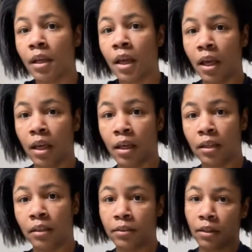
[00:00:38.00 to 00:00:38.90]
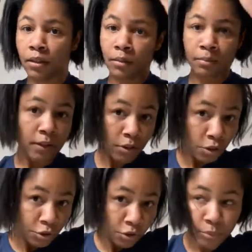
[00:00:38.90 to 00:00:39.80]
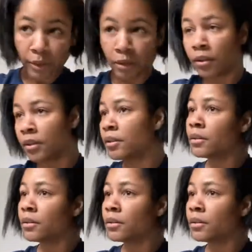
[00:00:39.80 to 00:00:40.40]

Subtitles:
and excuse the wrinkleness,